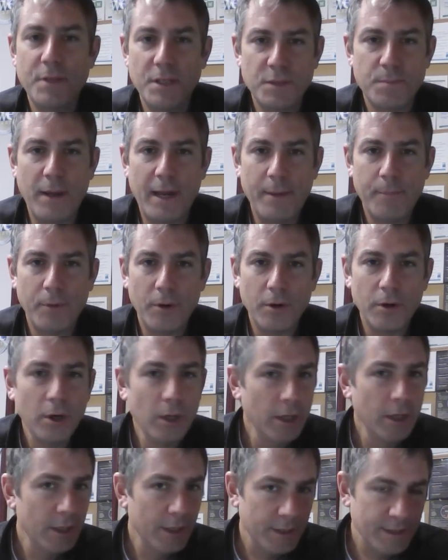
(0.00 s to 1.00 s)
this
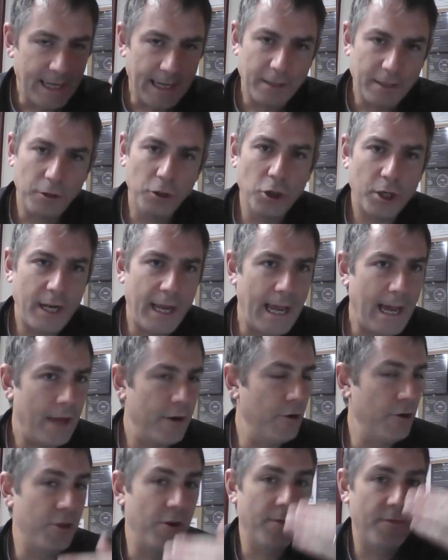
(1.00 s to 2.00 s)
paper, take a look
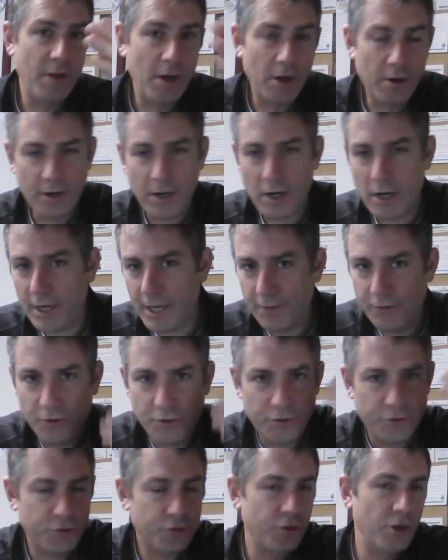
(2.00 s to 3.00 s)
at, or their veterinarian,
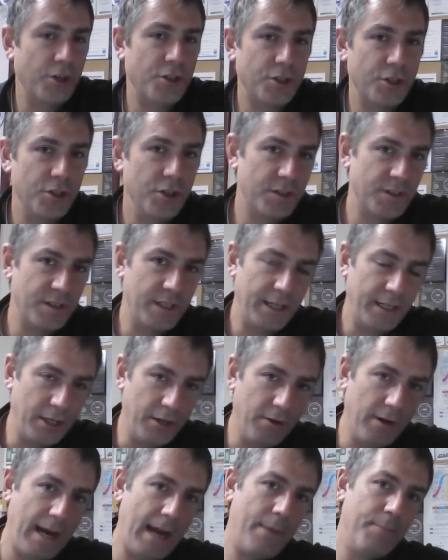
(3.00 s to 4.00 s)
their nutritionist, they
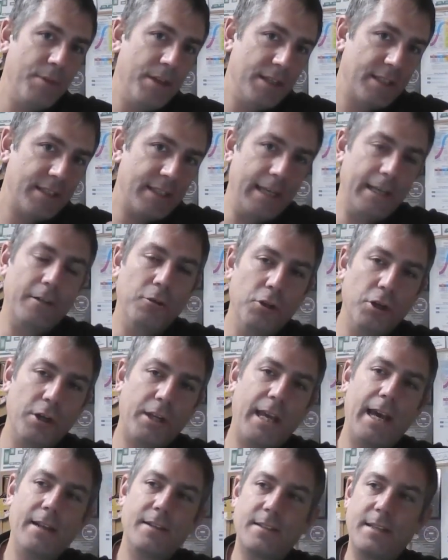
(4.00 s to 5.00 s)
could grab this, take a
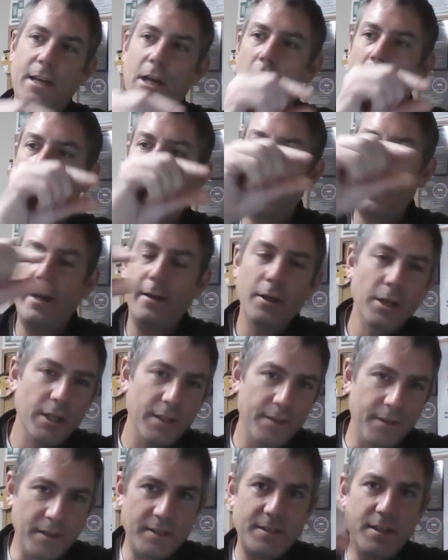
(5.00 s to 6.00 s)
look at, say, all right,
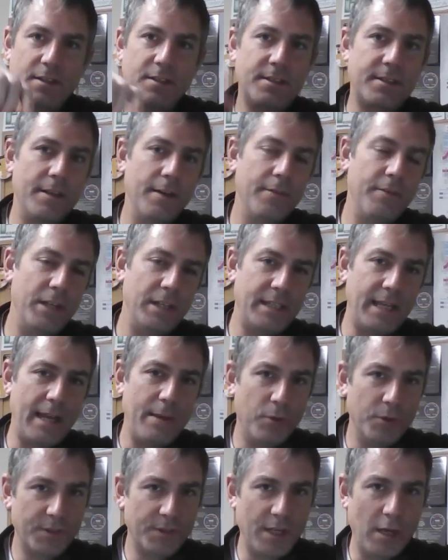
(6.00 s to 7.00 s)
these sensitivity
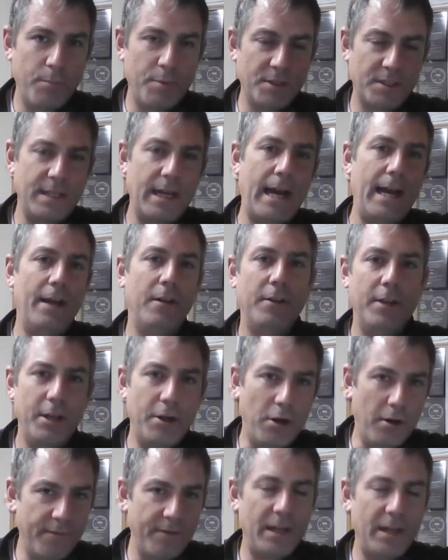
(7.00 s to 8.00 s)
tables help us dial
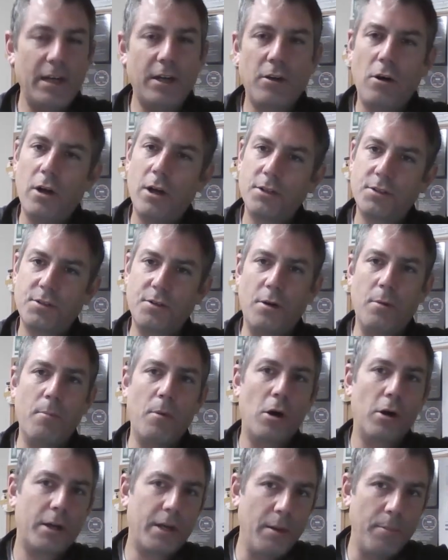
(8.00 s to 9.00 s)
in our feed cost, our
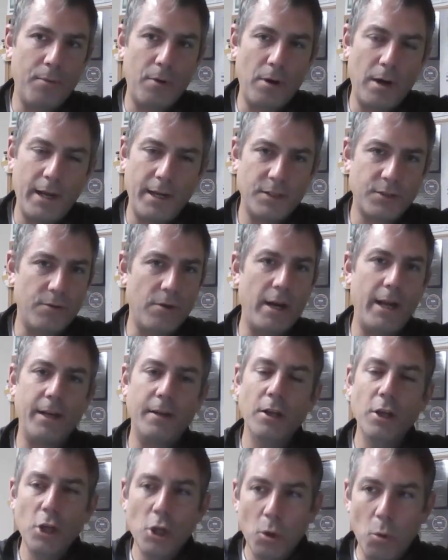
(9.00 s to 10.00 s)
market price,
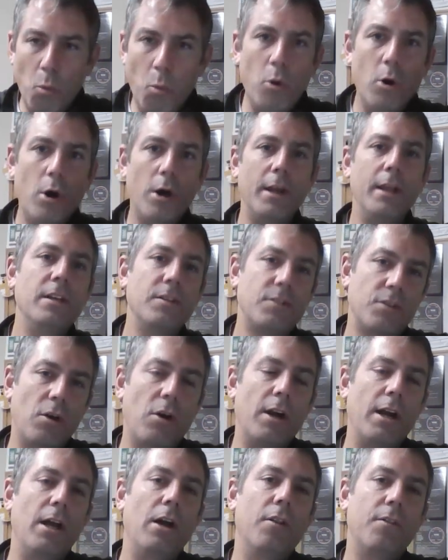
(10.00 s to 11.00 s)
right? What is
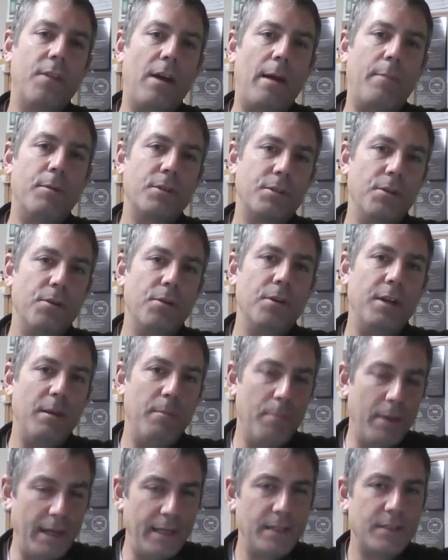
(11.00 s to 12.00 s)
our health
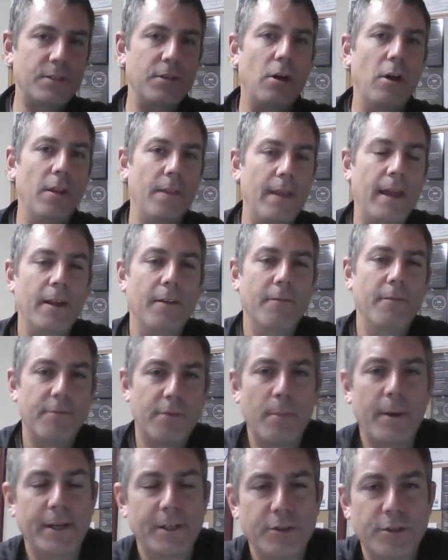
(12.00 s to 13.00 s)
opportunity based on that
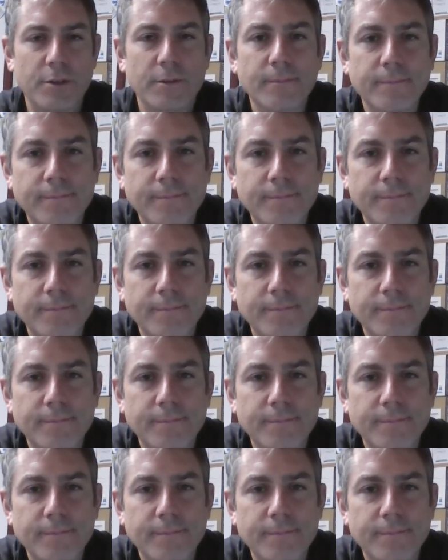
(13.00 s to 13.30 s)
information?